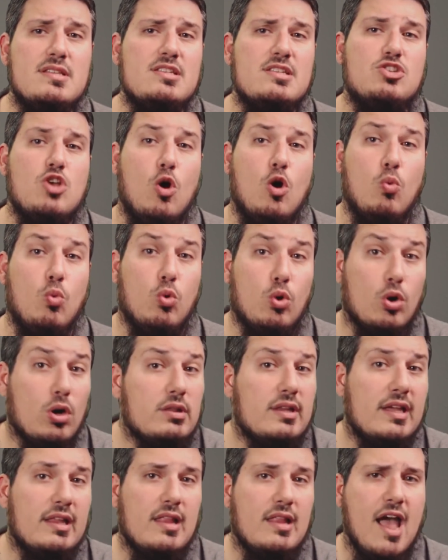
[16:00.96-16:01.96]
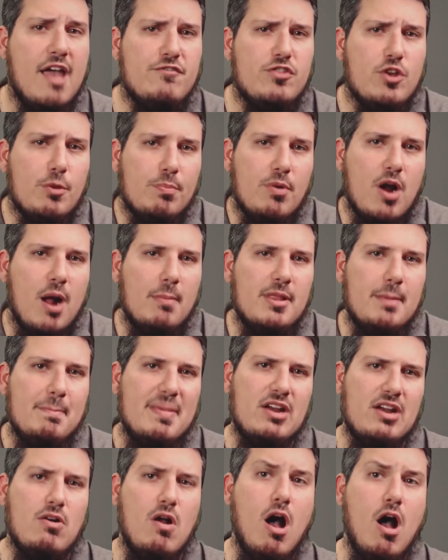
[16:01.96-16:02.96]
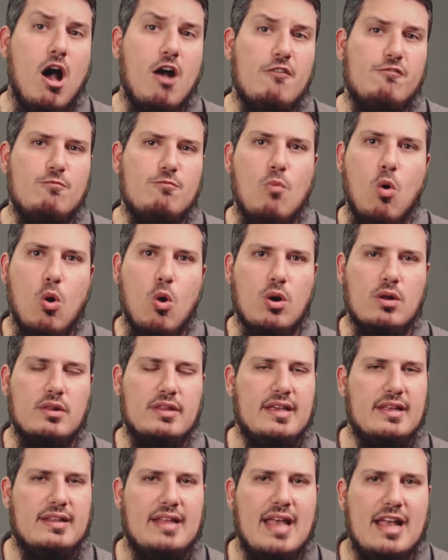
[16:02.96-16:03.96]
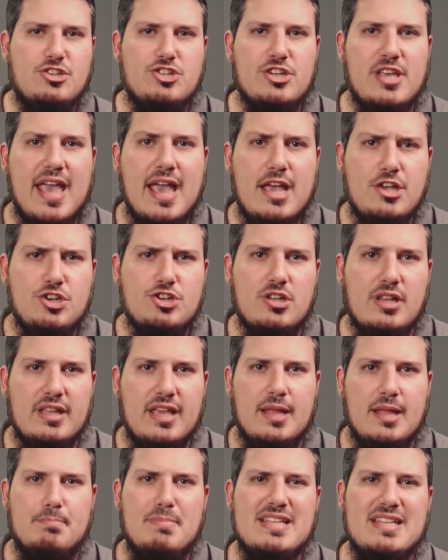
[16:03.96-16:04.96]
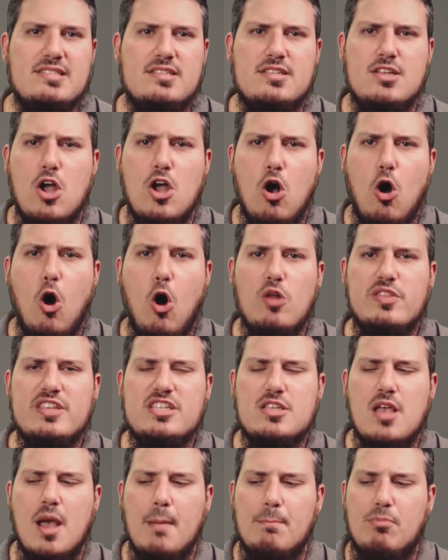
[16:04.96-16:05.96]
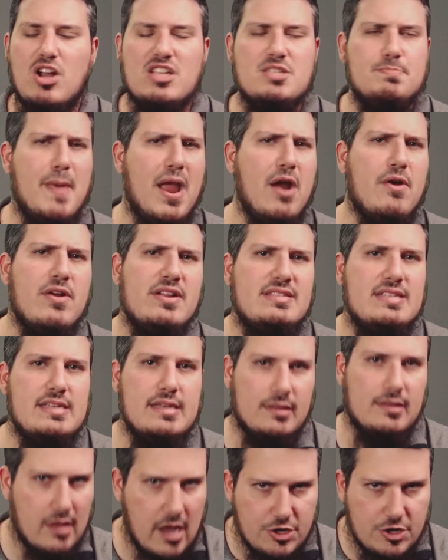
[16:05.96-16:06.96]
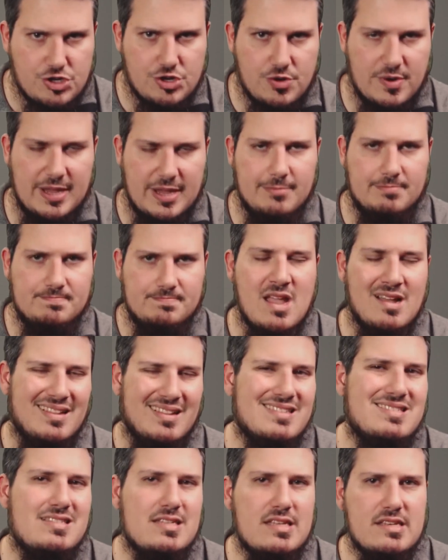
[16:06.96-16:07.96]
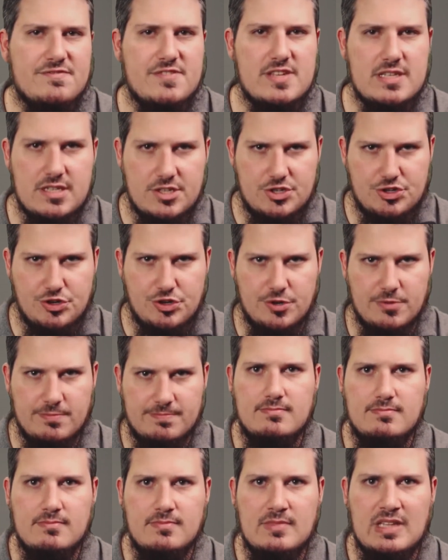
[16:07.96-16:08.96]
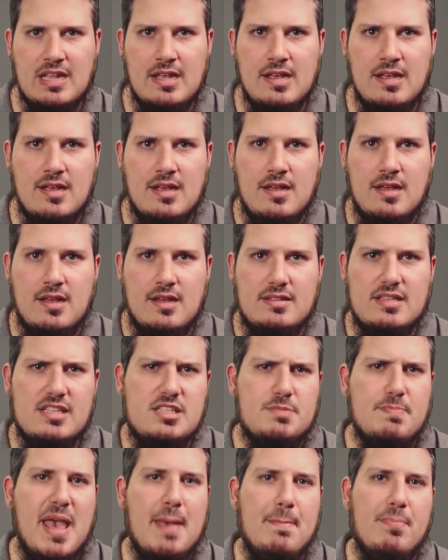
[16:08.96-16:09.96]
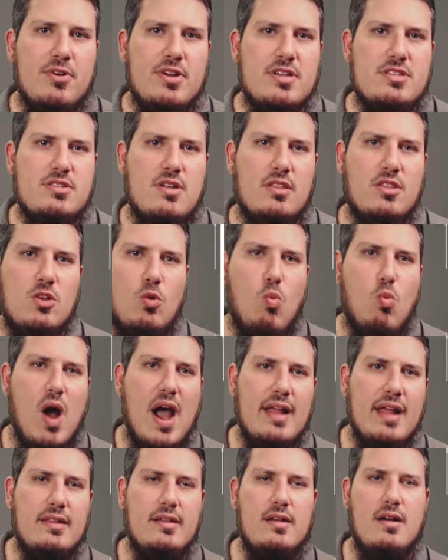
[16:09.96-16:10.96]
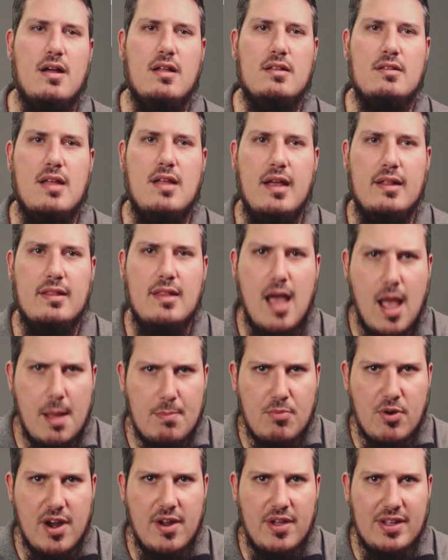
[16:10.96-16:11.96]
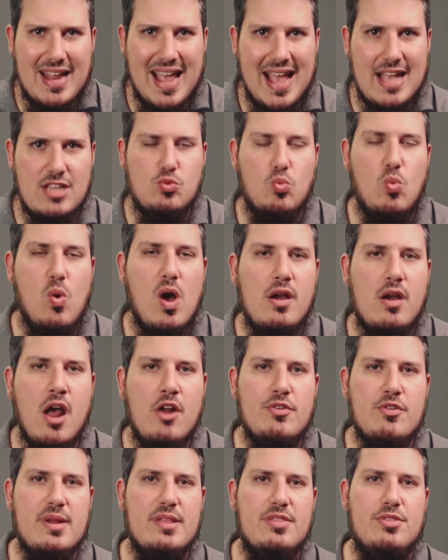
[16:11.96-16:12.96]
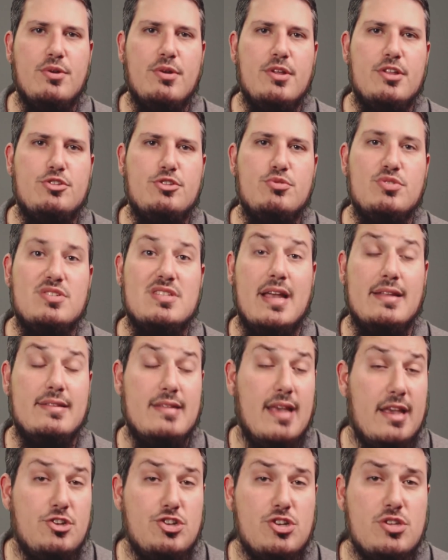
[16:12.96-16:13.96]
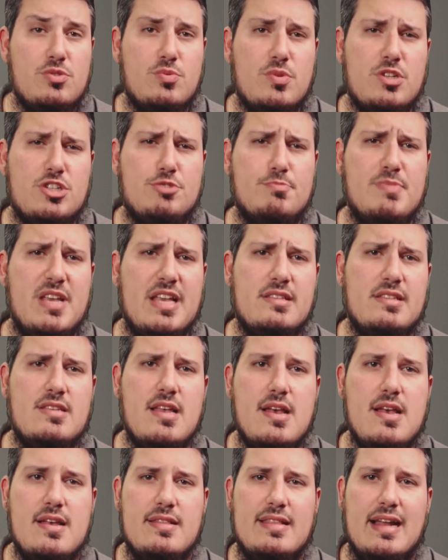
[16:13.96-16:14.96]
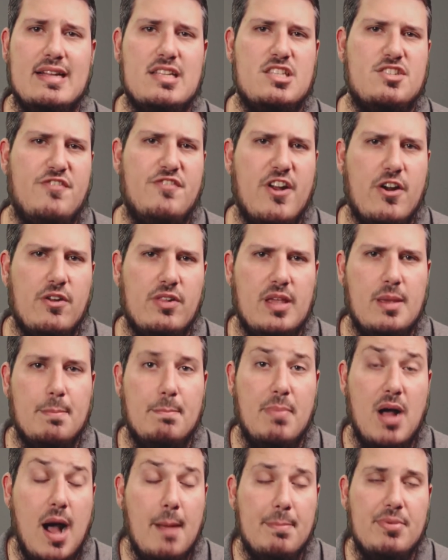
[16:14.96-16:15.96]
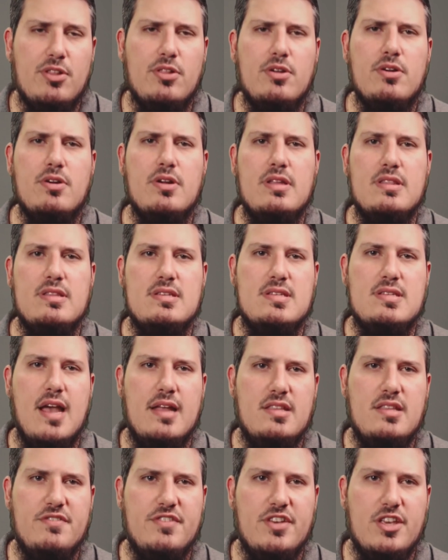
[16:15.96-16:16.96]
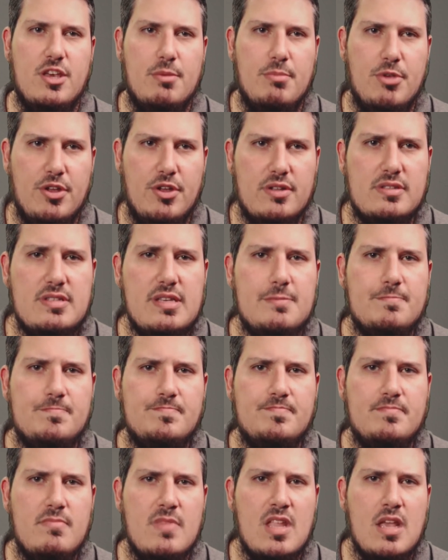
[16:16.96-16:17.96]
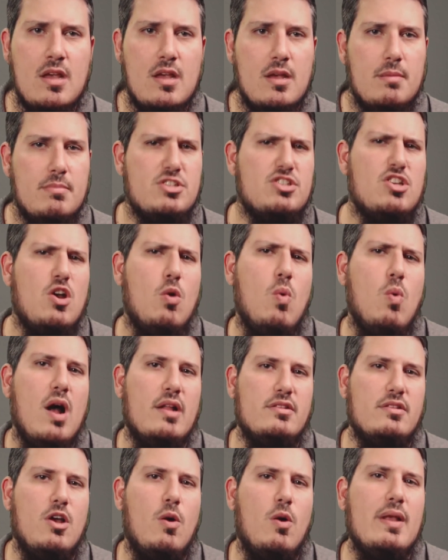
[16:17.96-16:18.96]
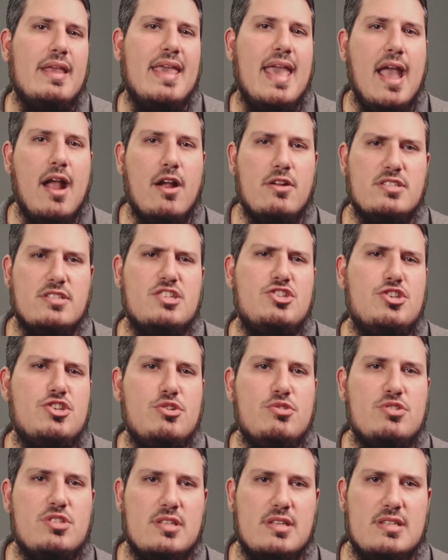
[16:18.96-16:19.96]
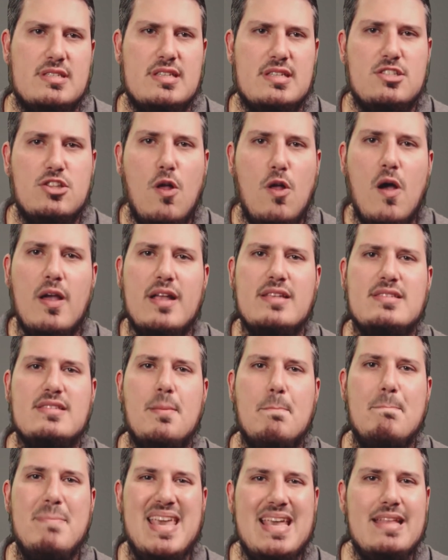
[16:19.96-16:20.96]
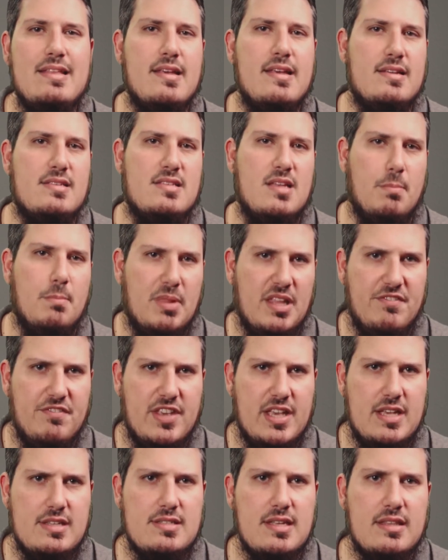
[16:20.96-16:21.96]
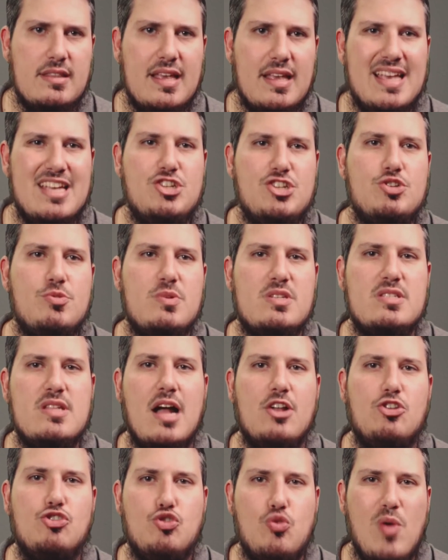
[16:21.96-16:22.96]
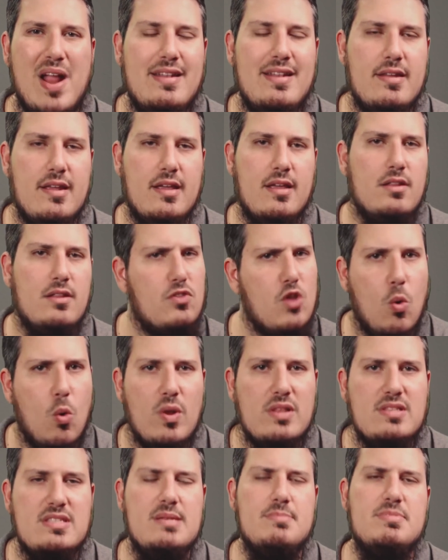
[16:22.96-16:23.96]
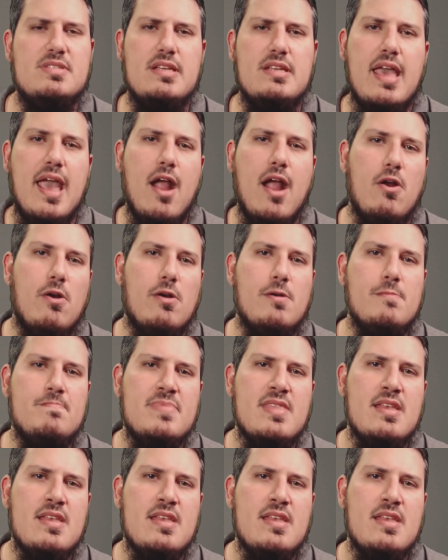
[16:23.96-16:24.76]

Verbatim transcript: this worldly life, they're probably better off morally and educationally amidst all this prosperity and luxury. Let's see if this is true. This paper is on the Wiley Online Library and has 132 citations, which means that it's fairly popular in the scientific community. But so what? No one cares. It's useless. As long as the media is oblivious and the issue is not trending, no one seems to care.